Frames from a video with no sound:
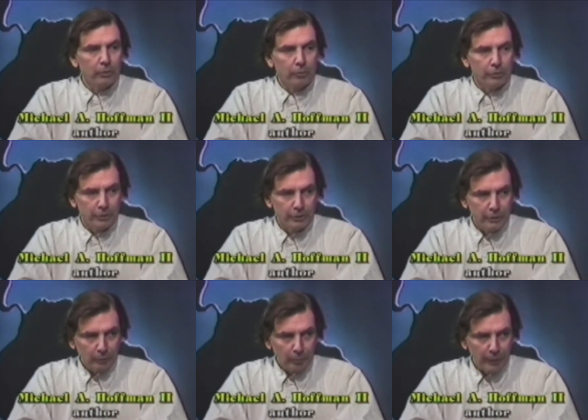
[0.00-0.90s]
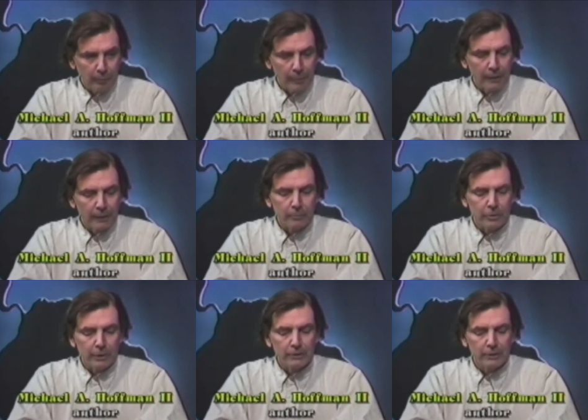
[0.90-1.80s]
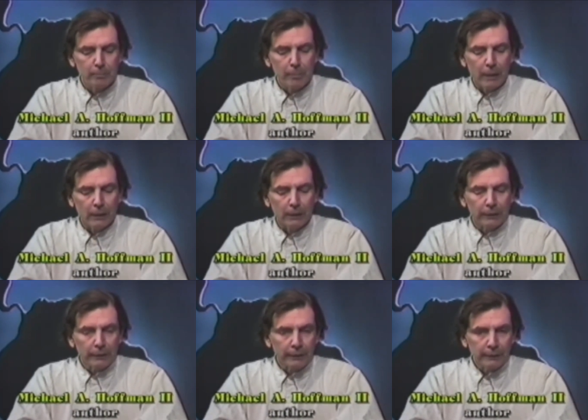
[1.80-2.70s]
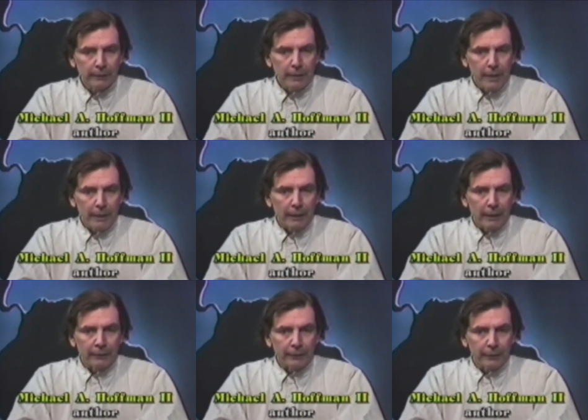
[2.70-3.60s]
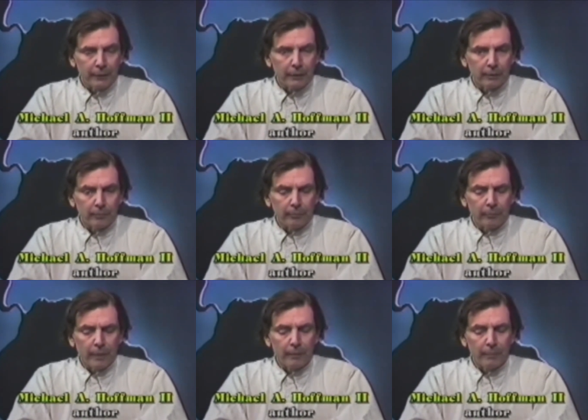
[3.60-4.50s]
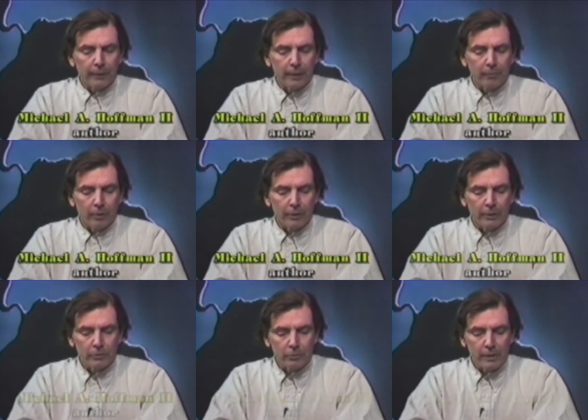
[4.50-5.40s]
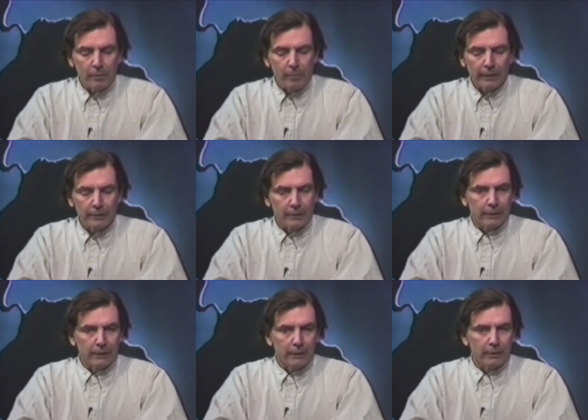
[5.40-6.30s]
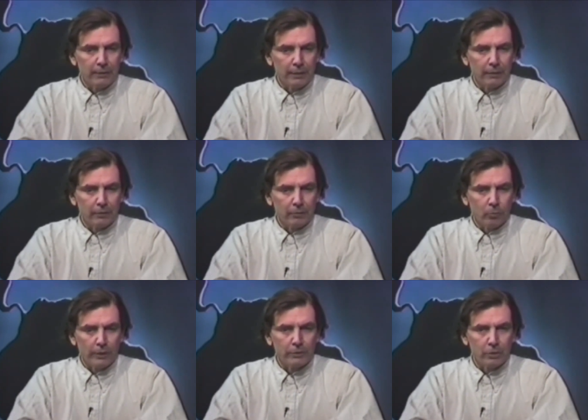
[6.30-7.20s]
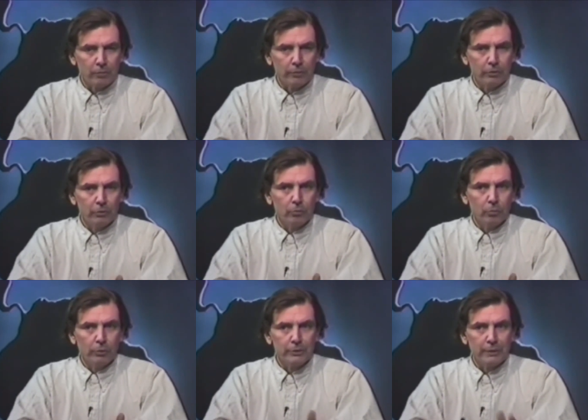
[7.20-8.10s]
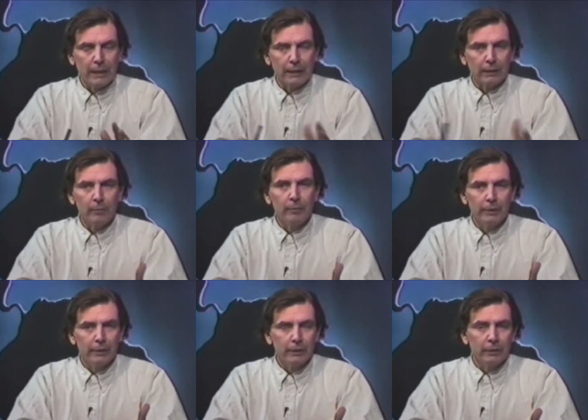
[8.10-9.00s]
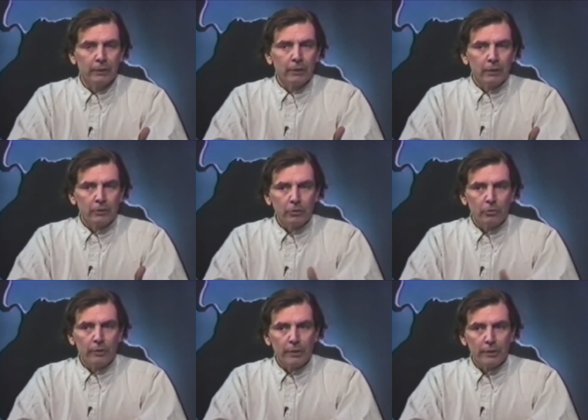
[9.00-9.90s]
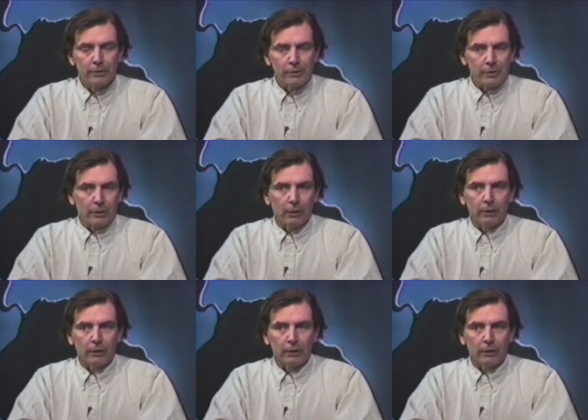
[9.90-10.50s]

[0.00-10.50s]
in Virginia by a man named J.C. Bala, and I became very intrigued by his idea that white servitude was not limited to this